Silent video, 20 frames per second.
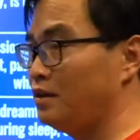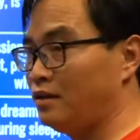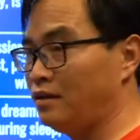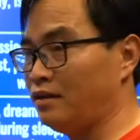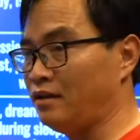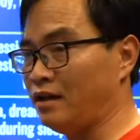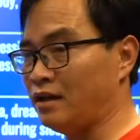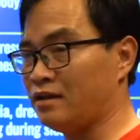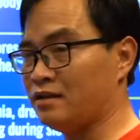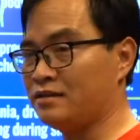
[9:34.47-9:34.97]
the
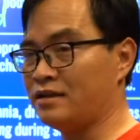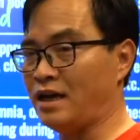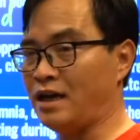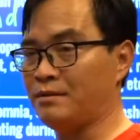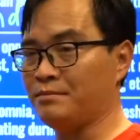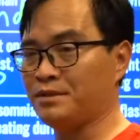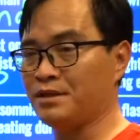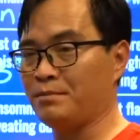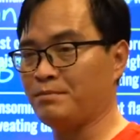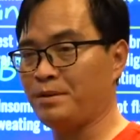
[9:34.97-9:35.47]
other time,
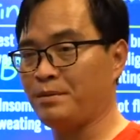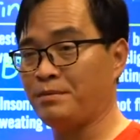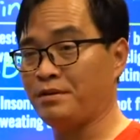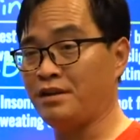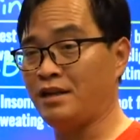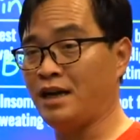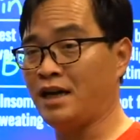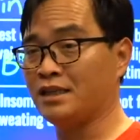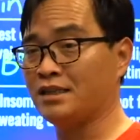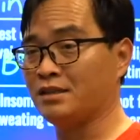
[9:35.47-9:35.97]
some people
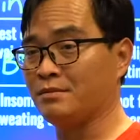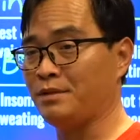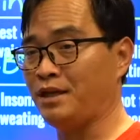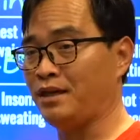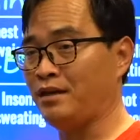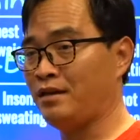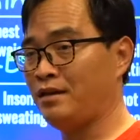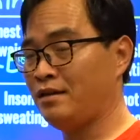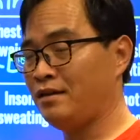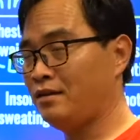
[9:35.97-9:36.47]
they ask me,
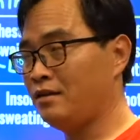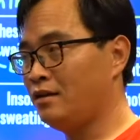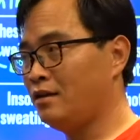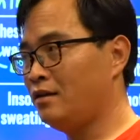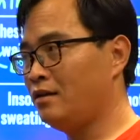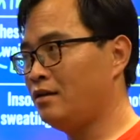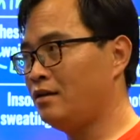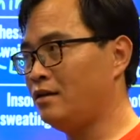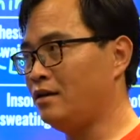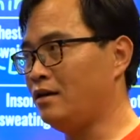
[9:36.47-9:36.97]

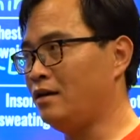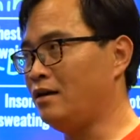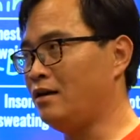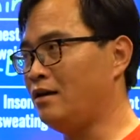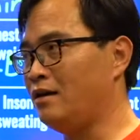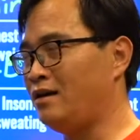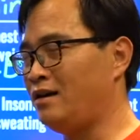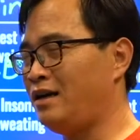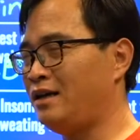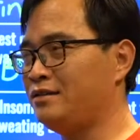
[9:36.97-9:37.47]

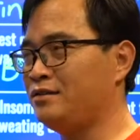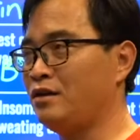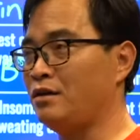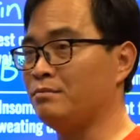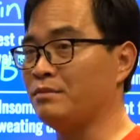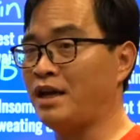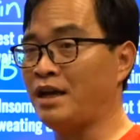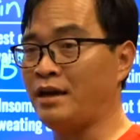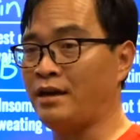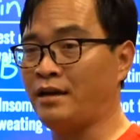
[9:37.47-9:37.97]
"Hi Tom,
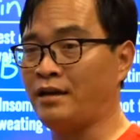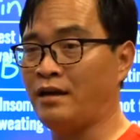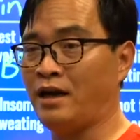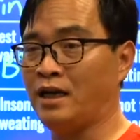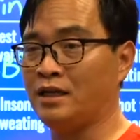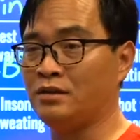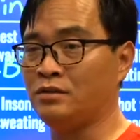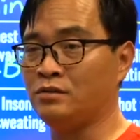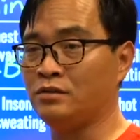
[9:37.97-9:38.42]
and I